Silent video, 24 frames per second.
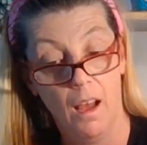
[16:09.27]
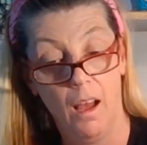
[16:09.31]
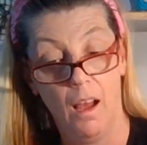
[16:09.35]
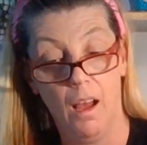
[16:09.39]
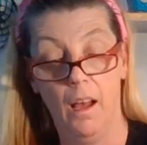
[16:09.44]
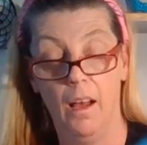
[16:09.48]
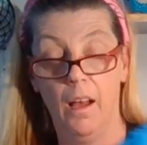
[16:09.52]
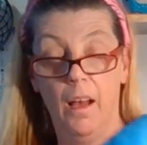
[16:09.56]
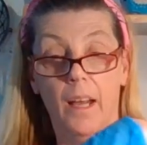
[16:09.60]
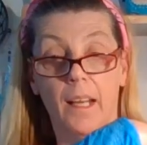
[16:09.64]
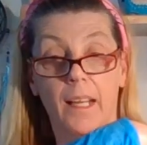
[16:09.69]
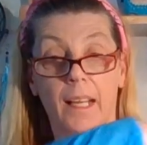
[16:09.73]

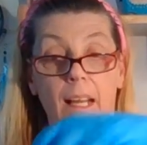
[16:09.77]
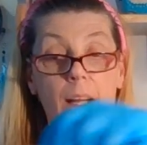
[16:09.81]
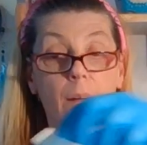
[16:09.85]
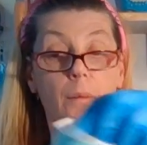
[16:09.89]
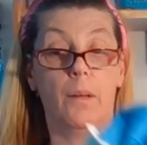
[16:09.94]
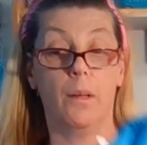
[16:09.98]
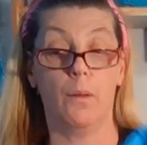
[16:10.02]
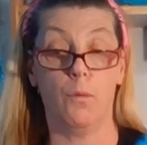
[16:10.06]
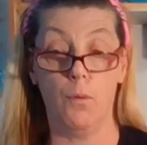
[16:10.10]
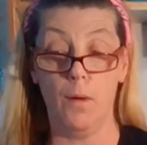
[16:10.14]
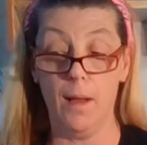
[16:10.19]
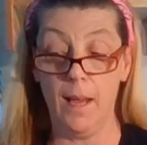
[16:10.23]
Uh, I got a
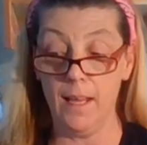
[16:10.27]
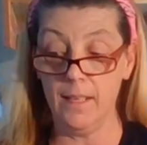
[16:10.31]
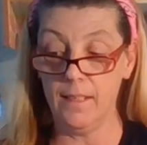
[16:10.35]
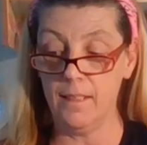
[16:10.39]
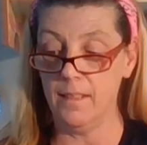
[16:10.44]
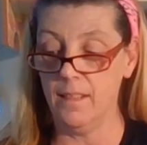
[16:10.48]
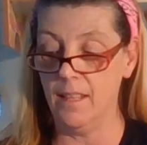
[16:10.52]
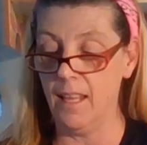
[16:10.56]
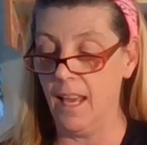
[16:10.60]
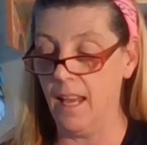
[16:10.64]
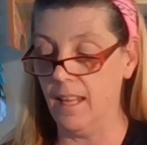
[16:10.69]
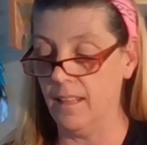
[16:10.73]

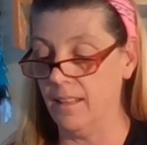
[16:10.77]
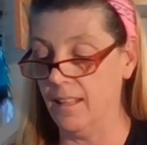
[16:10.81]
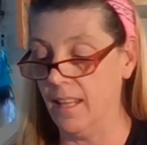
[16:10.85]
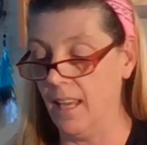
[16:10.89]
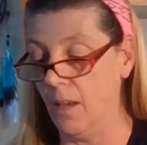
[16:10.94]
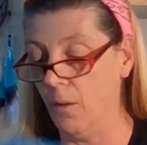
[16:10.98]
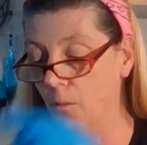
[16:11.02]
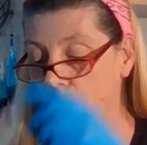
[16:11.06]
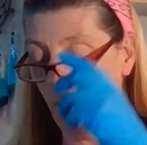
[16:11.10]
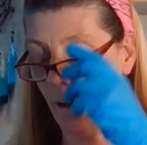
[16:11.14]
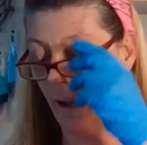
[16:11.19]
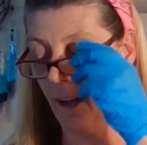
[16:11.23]
request that
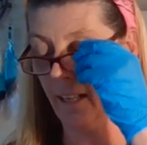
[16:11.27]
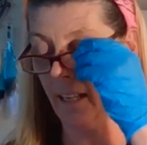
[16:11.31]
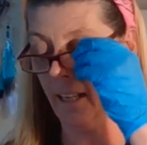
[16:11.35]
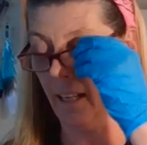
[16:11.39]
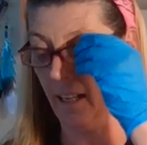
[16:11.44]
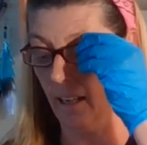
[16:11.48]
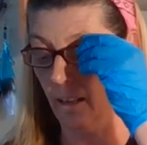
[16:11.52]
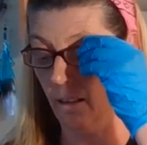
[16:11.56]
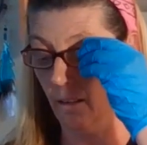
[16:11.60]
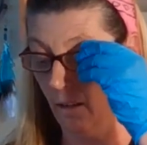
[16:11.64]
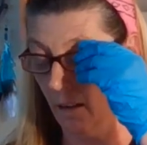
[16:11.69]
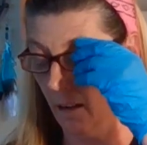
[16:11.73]
they
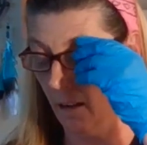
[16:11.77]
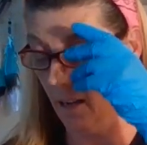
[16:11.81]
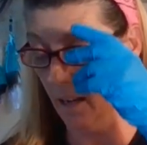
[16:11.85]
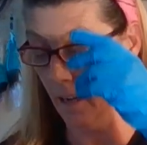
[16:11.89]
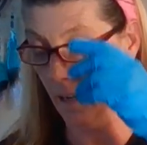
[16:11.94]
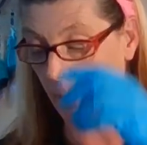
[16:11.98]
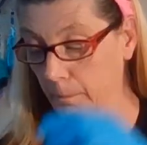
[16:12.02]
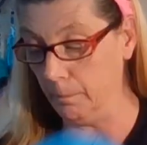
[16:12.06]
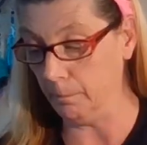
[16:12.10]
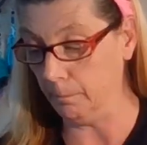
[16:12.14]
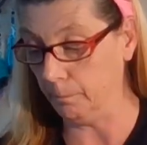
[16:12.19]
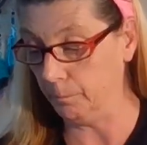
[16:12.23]
wanted
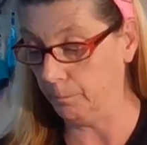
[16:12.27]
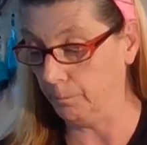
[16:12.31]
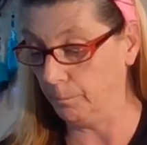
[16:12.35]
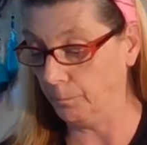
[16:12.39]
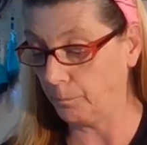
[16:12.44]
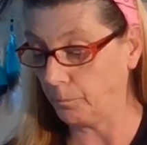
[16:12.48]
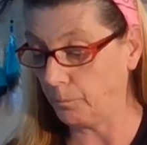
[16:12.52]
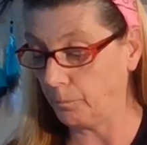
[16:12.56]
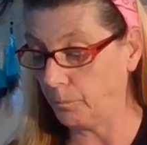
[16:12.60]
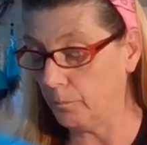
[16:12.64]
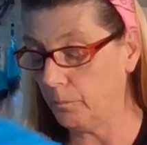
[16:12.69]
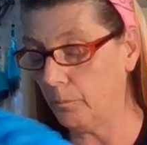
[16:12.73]
um,
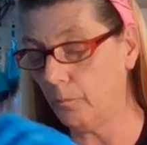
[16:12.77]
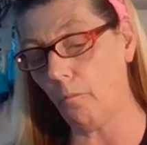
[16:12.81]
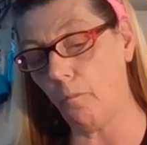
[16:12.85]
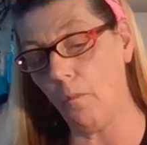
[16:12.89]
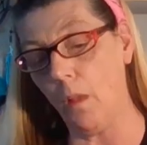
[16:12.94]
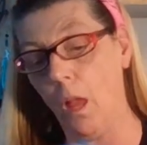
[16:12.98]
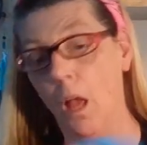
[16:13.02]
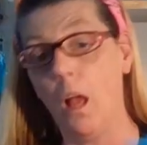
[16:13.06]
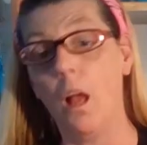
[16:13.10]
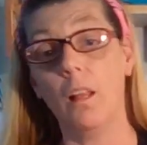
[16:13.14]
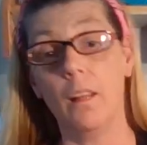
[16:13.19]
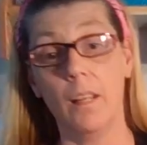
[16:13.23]

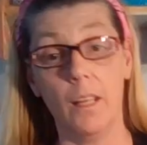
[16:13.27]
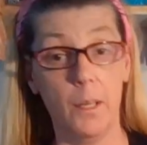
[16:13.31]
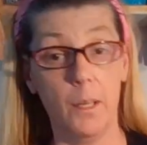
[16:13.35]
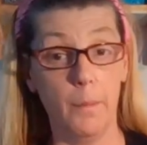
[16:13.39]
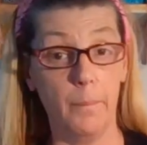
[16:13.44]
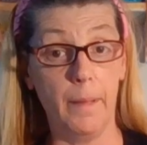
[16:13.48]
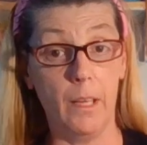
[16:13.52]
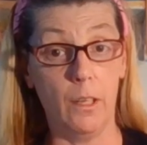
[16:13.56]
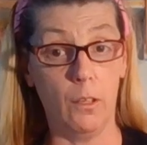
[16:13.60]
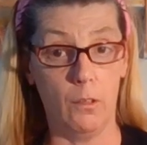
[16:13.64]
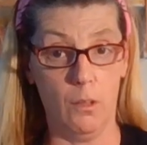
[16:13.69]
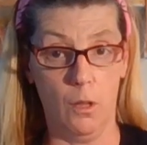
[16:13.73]
a little
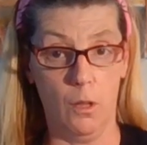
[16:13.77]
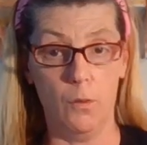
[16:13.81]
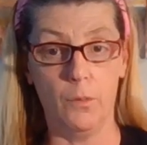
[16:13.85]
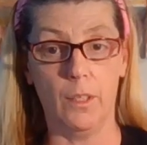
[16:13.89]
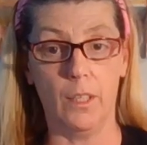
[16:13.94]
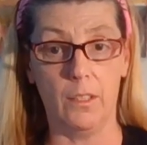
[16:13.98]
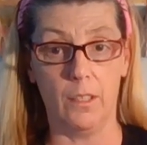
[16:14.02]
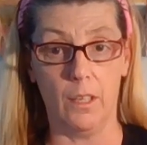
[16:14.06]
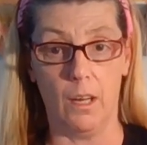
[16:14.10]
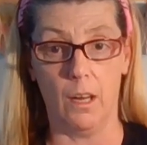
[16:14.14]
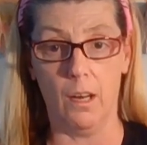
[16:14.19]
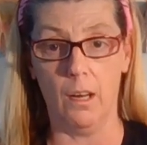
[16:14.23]
bit of glow in
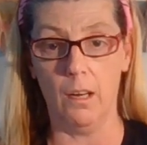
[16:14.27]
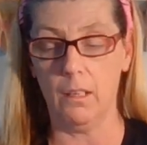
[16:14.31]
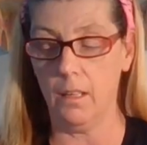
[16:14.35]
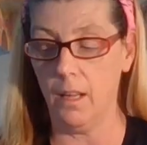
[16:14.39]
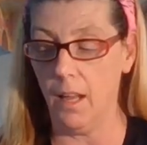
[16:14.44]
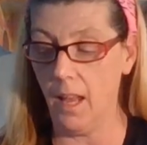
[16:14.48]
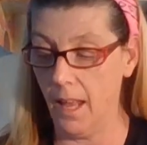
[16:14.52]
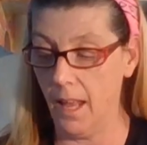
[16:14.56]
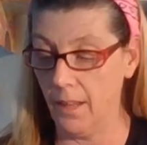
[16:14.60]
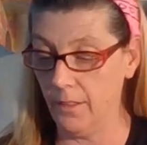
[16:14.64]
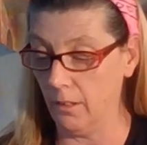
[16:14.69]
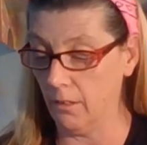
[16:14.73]
the dark
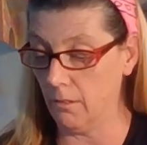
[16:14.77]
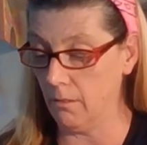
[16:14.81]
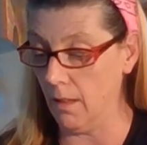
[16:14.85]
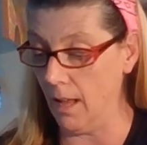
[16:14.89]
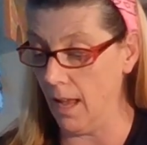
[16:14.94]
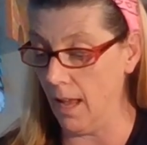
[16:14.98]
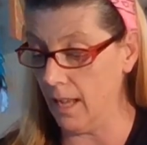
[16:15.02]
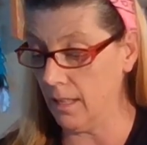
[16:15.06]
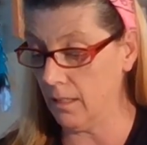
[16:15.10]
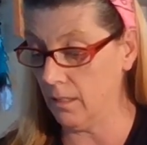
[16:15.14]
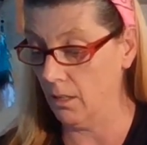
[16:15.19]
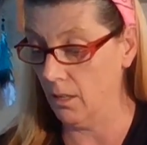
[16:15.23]
on their
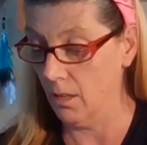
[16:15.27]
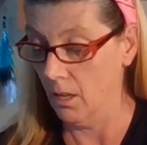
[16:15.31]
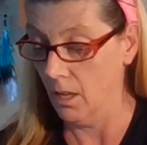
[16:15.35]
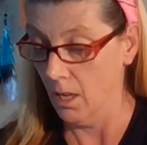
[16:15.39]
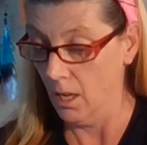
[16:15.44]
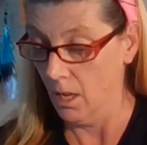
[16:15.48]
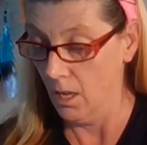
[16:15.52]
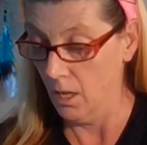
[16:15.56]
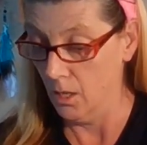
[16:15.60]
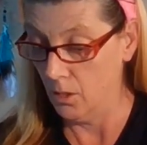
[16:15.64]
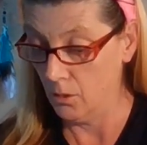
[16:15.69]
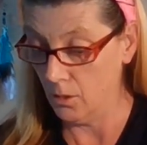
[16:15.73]
clock.
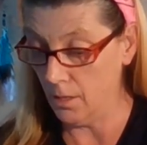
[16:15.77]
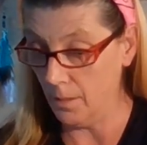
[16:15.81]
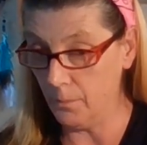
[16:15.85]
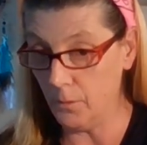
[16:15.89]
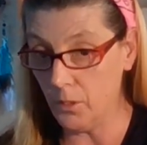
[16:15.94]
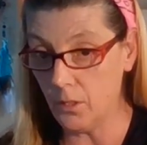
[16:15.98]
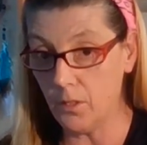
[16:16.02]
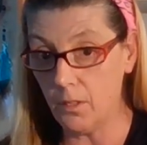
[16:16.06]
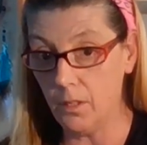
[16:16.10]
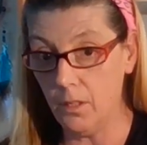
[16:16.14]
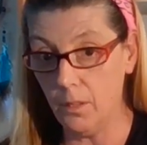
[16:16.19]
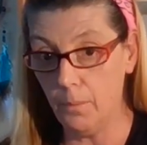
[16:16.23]
So I'm
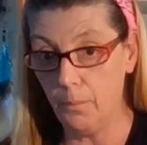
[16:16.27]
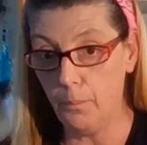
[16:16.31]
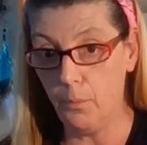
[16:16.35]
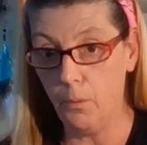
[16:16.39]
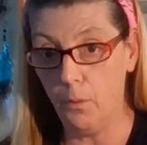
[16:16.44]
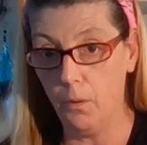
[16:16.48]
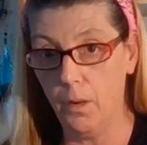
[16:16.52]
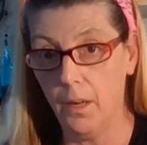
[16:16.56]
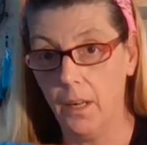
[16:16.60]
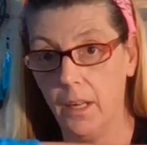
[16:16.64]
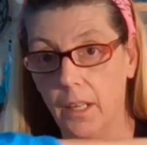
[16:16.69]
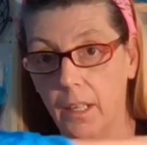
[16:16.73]
just going to
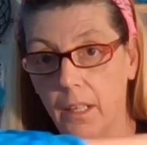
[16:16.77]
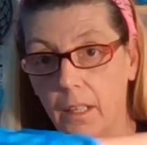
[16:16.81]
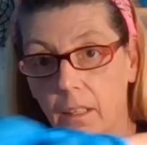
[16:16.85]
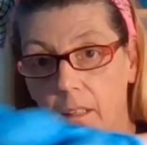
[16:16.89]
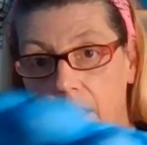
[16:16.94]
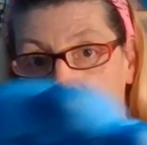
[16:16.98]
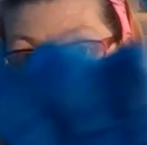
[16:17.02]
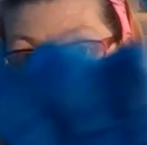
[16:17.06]
pour